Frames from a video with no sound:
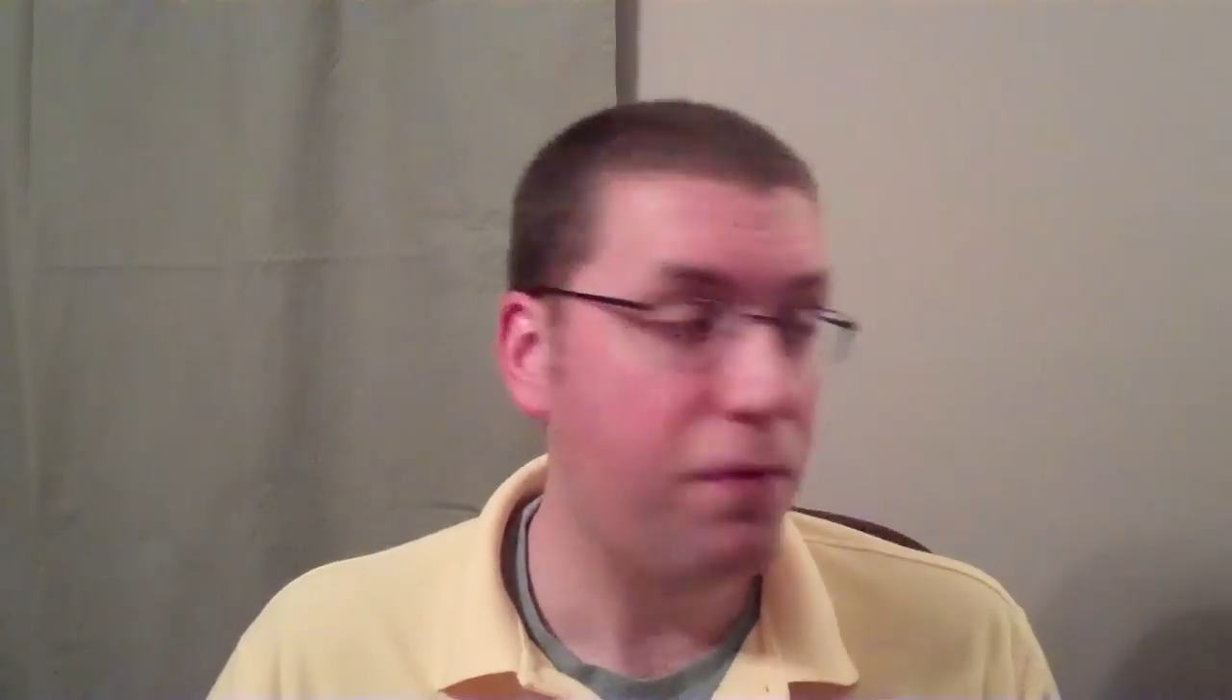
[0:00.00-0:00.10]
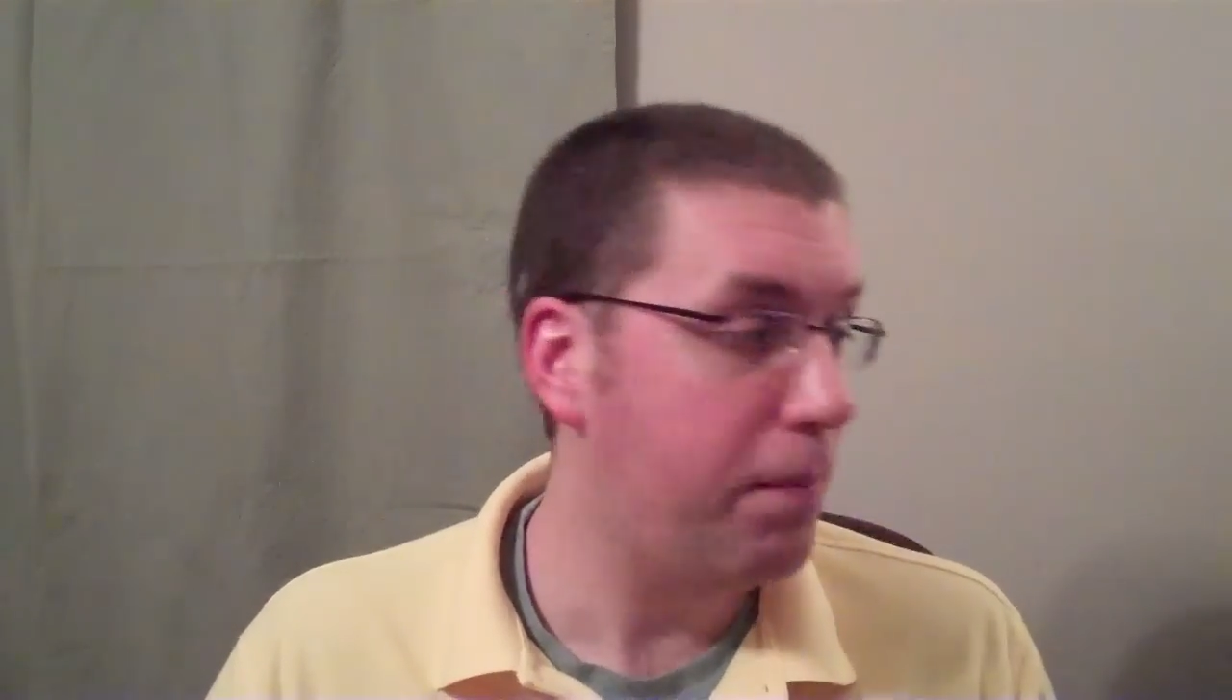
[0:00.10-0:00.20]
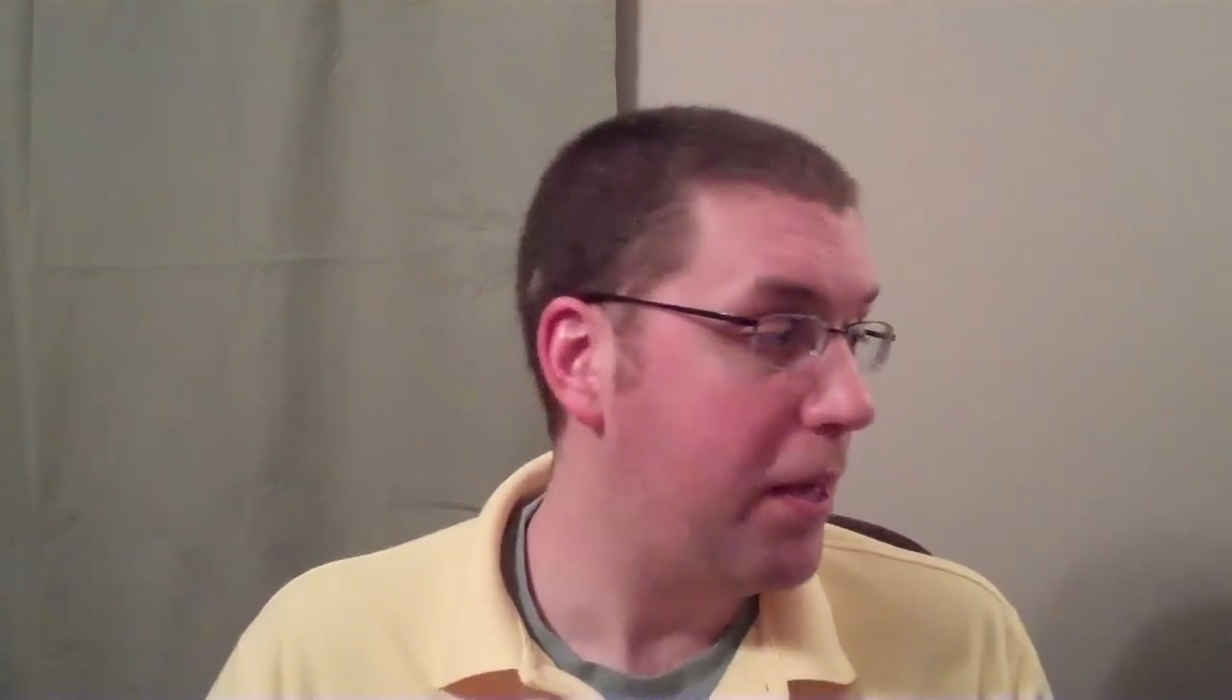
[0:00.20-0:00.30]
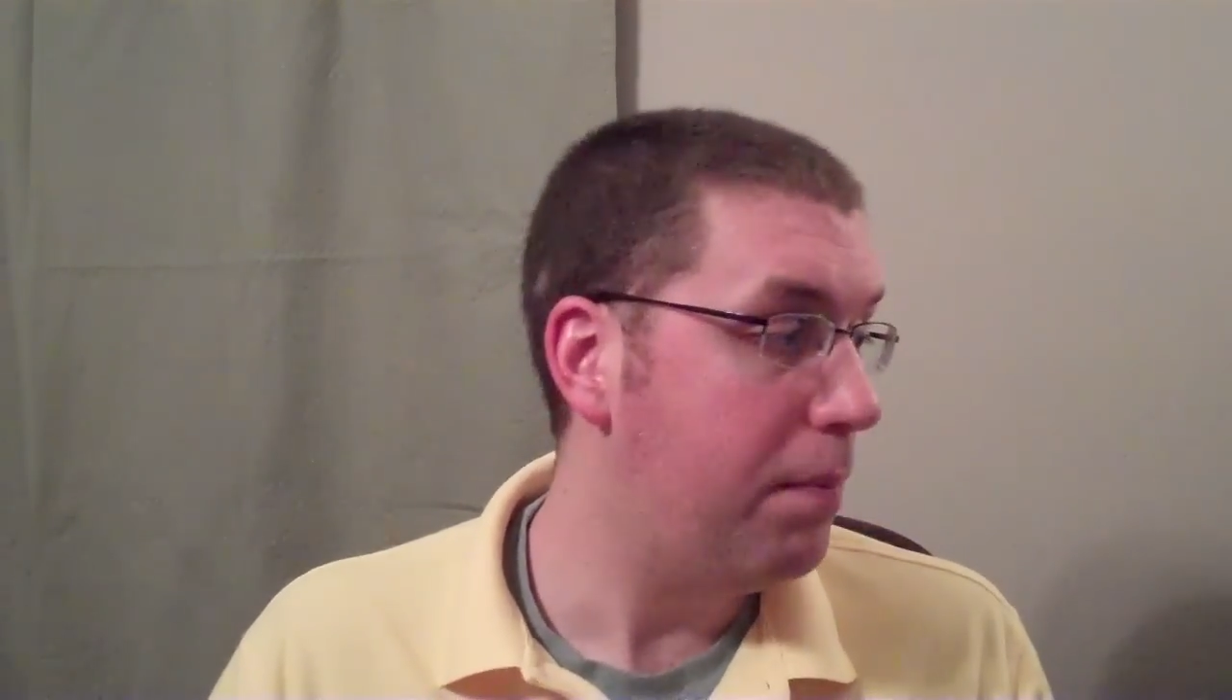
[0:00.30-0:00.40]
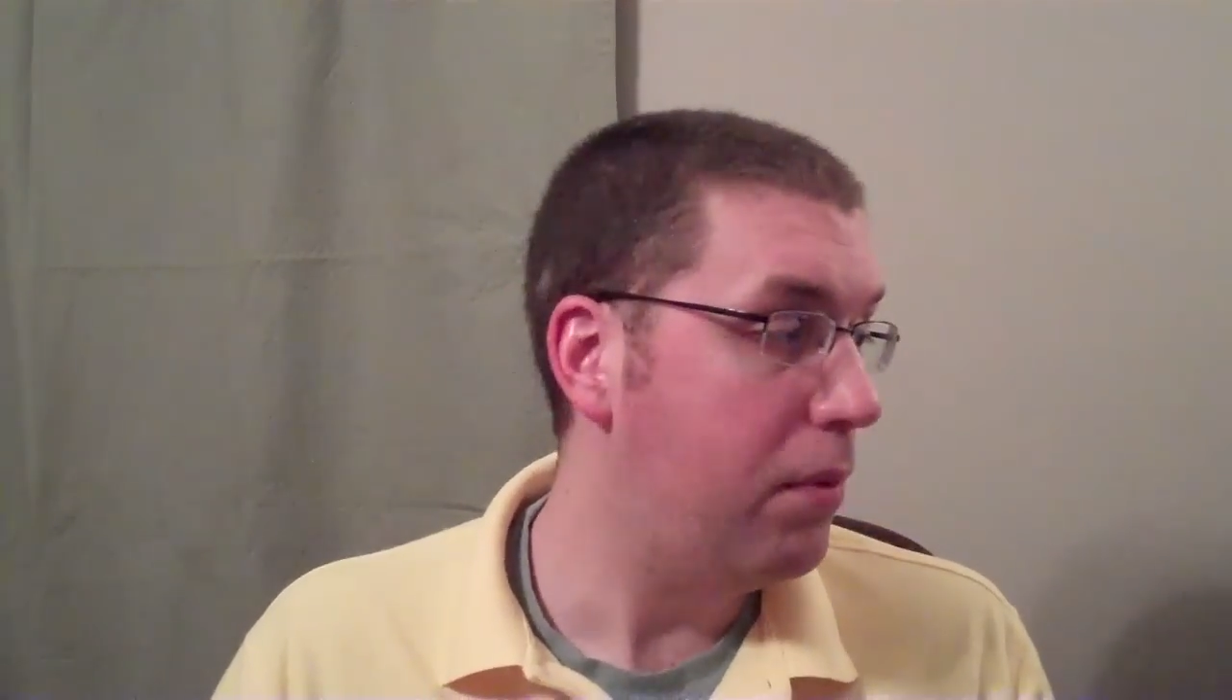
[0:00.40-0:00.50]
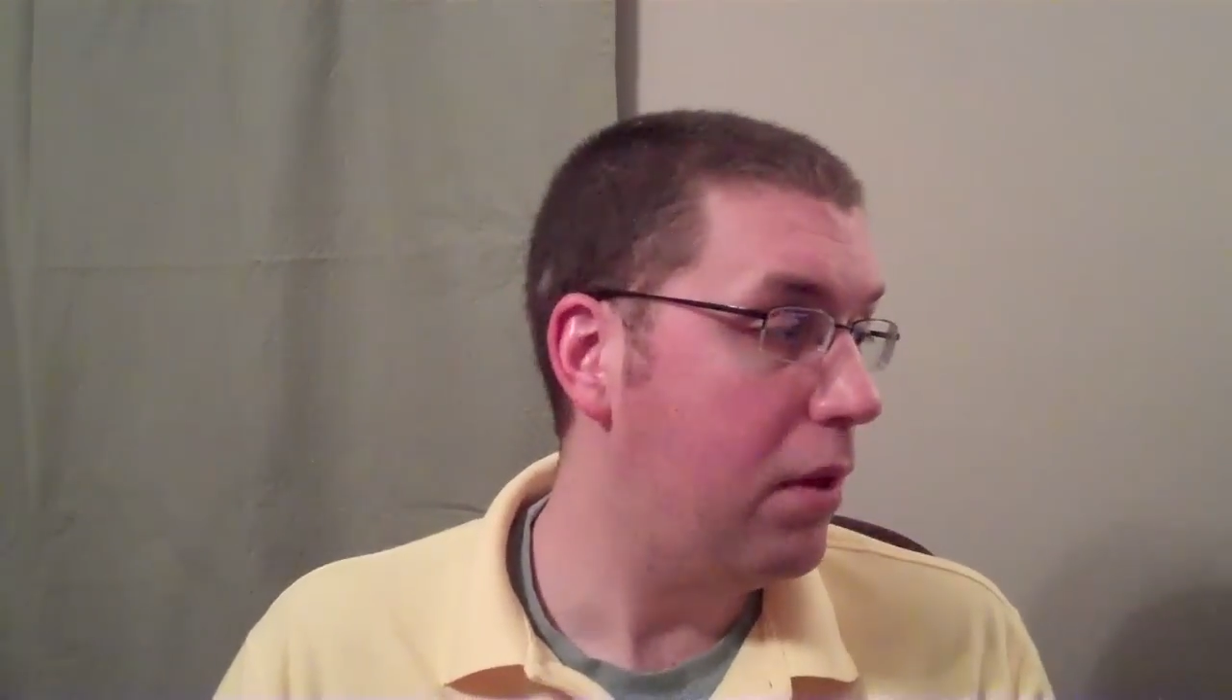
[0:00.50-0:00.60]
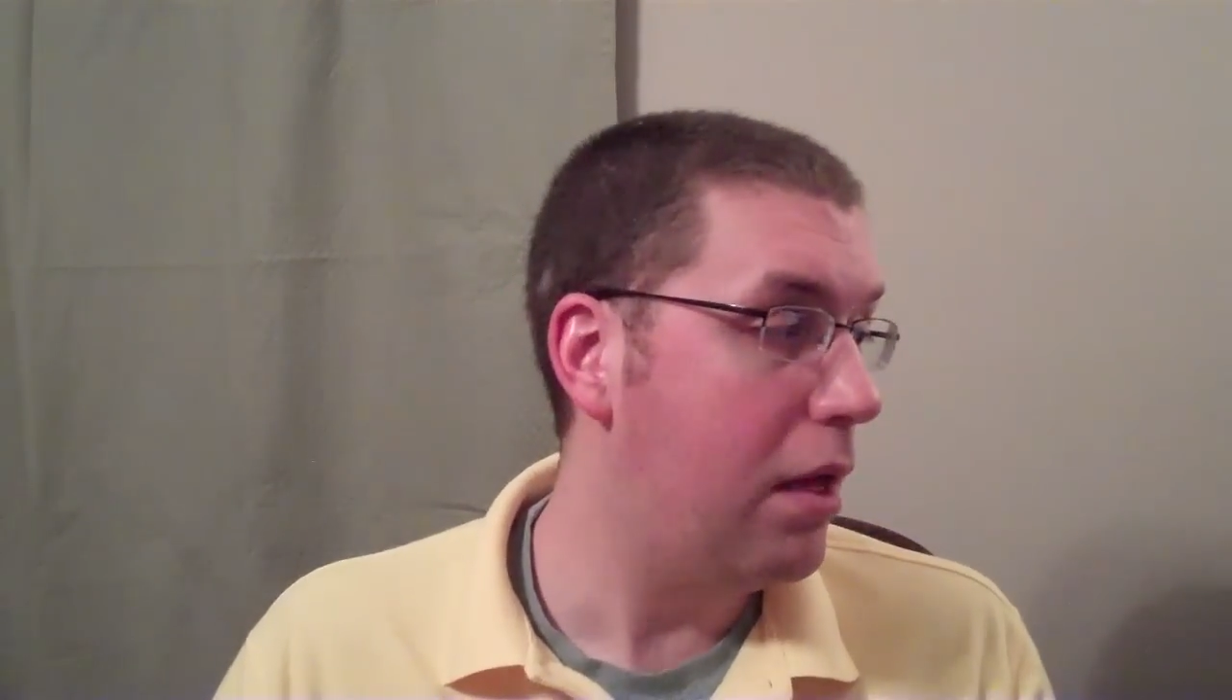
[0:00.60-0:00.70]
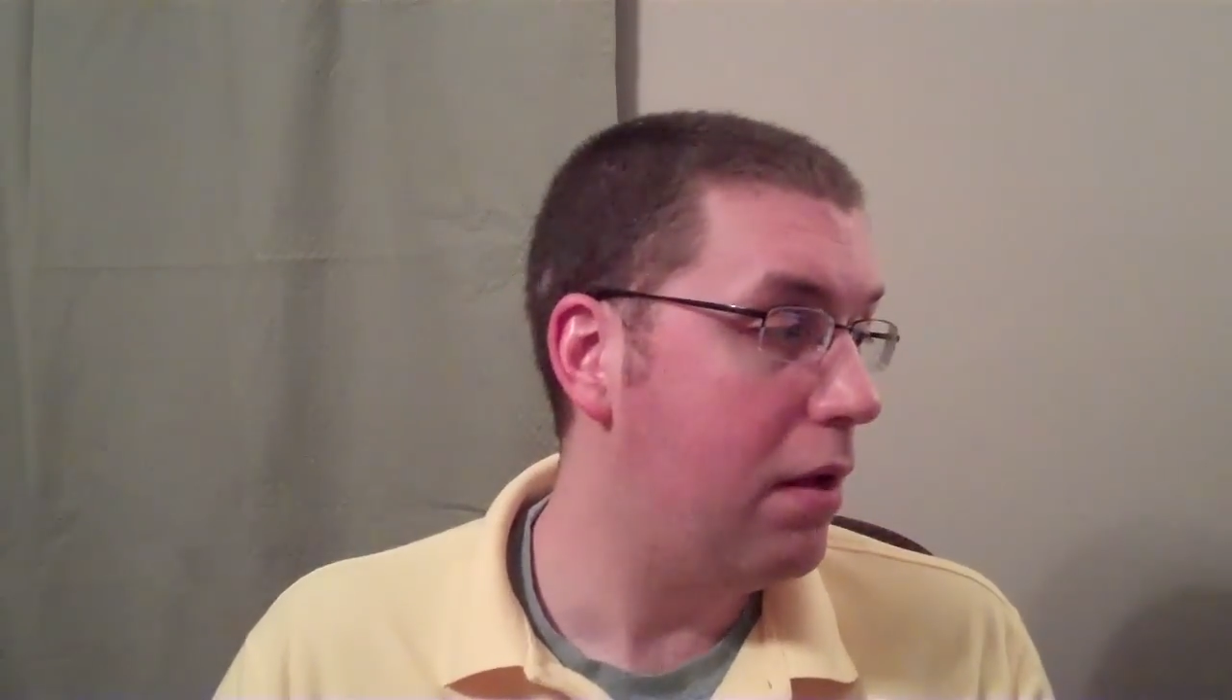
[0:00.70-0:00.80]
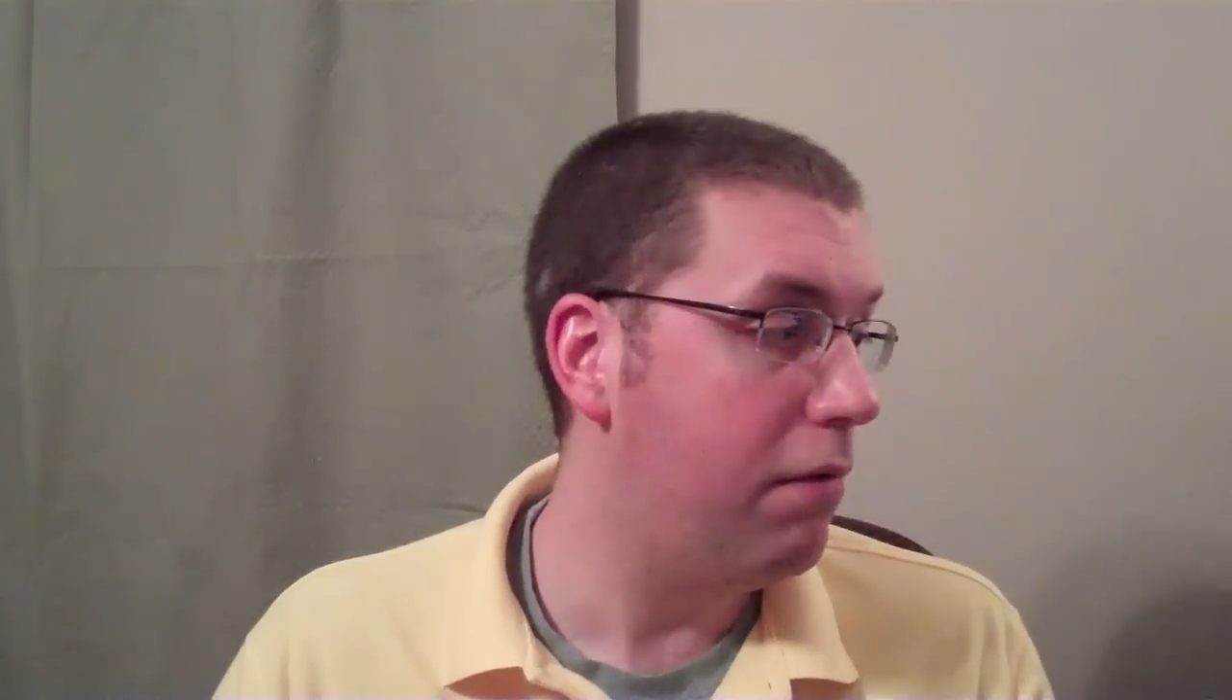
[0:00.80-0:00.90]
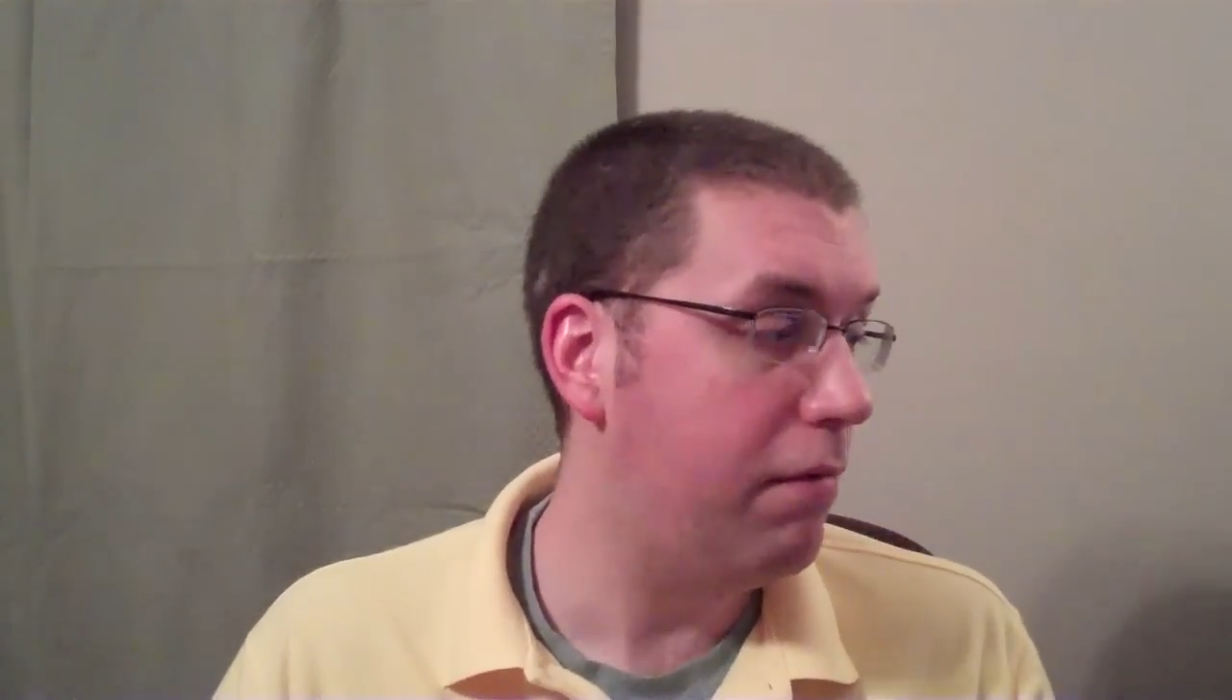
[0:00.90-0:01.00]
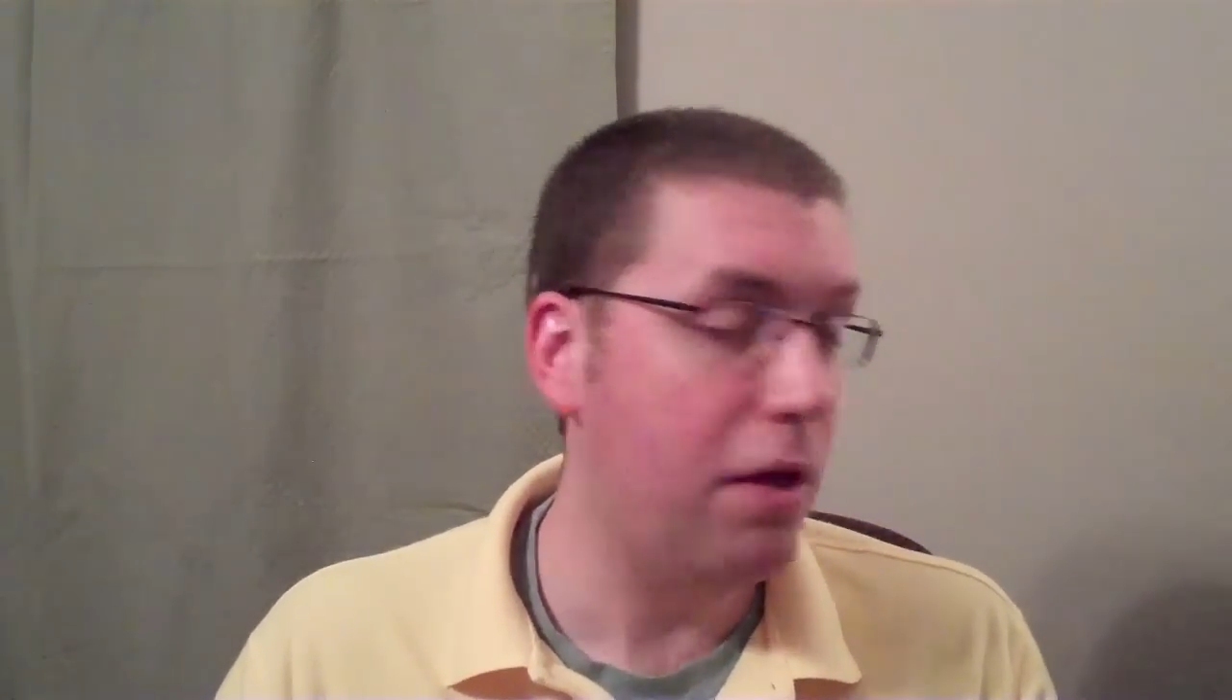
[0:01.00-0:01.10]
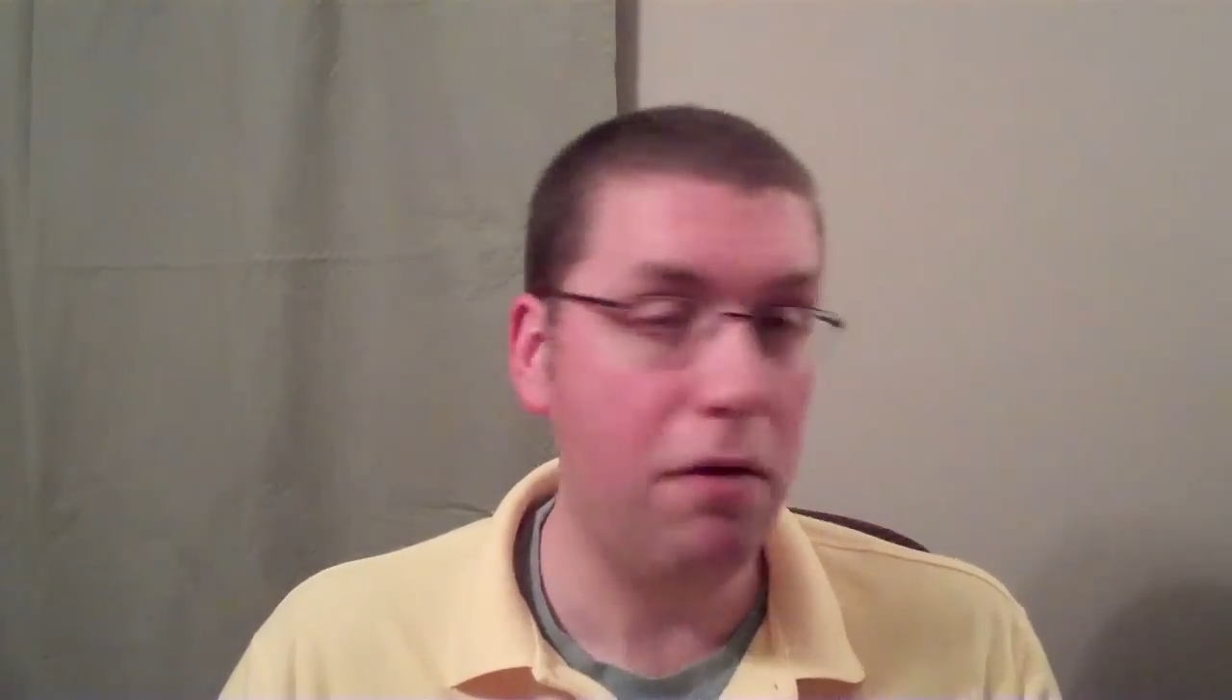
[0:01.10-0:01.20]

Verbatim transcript: for people of,